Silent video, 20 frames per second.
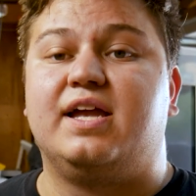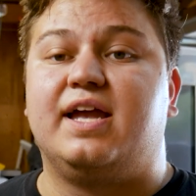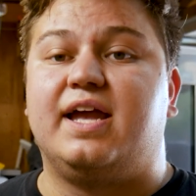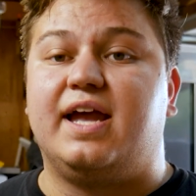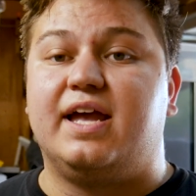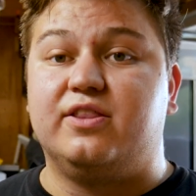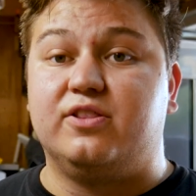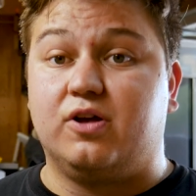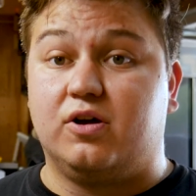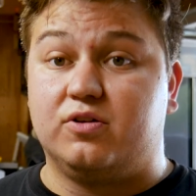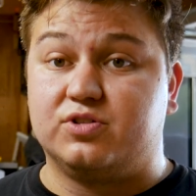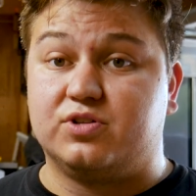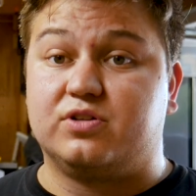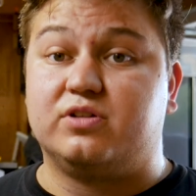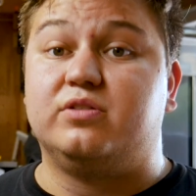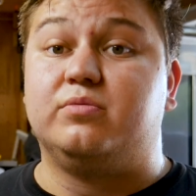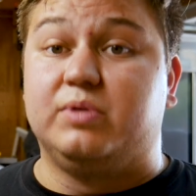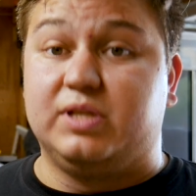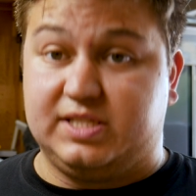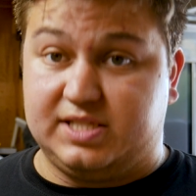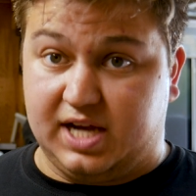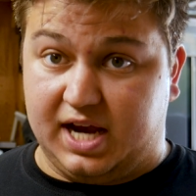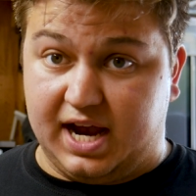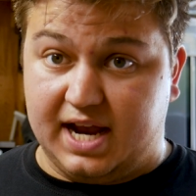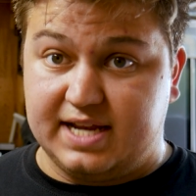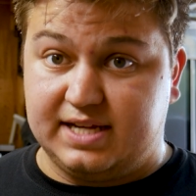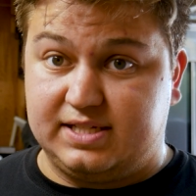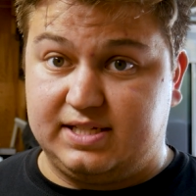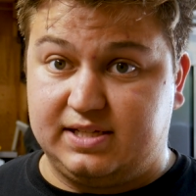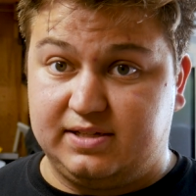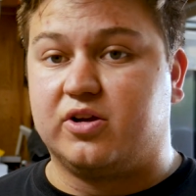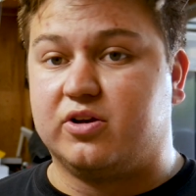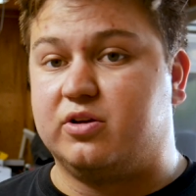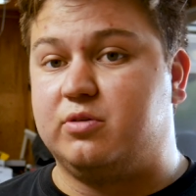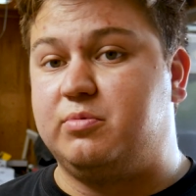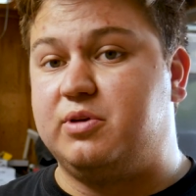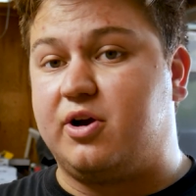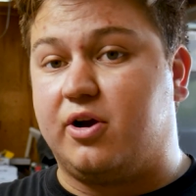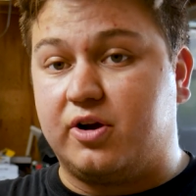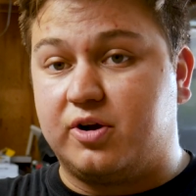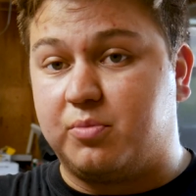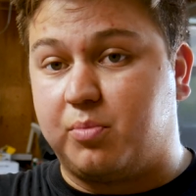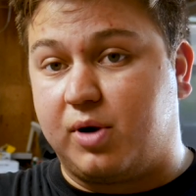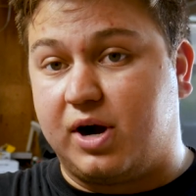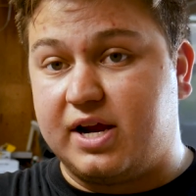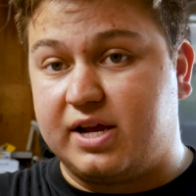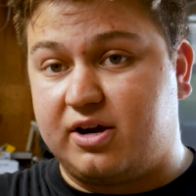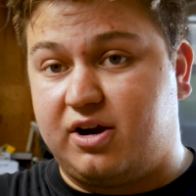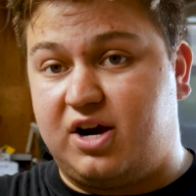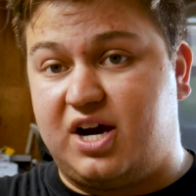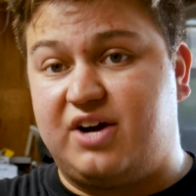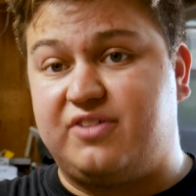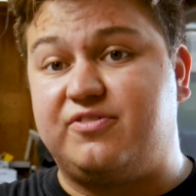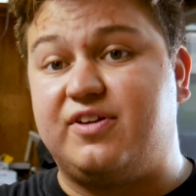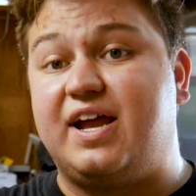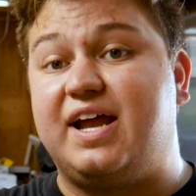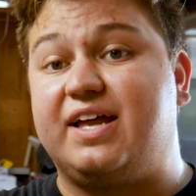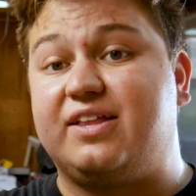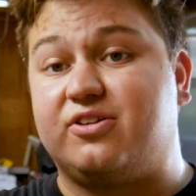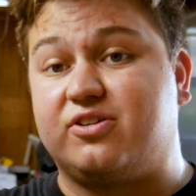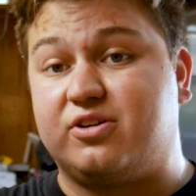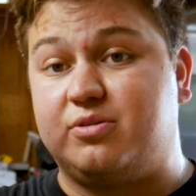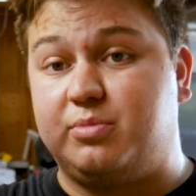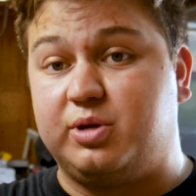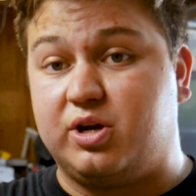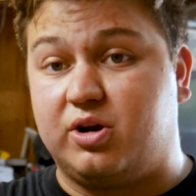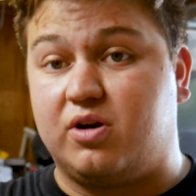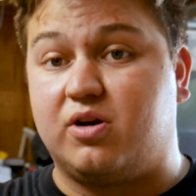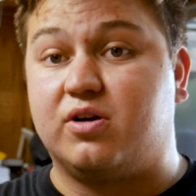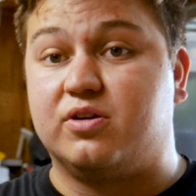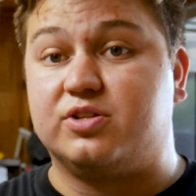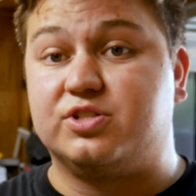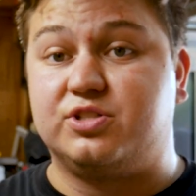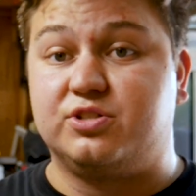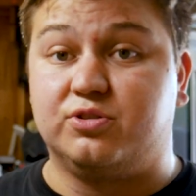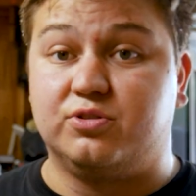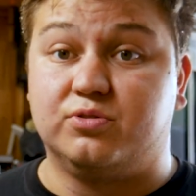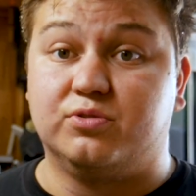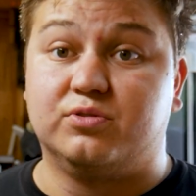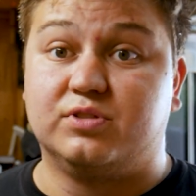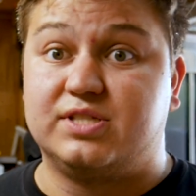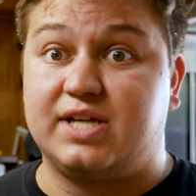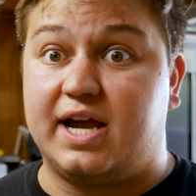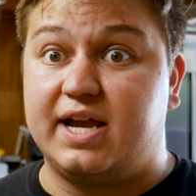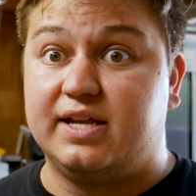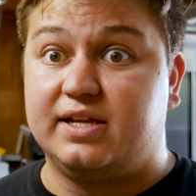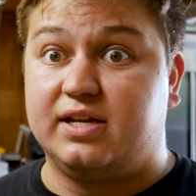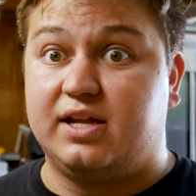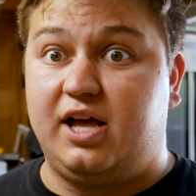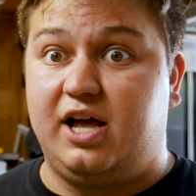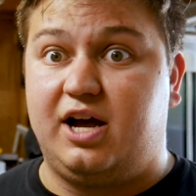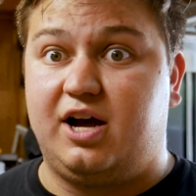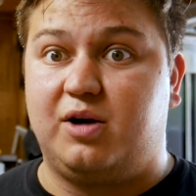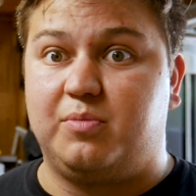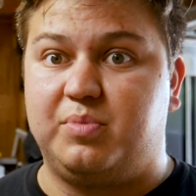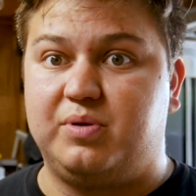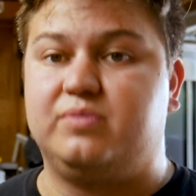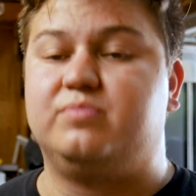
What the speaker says: and those are going to be tight. They're going to be hard to break off, and they're going to be hard to tighten up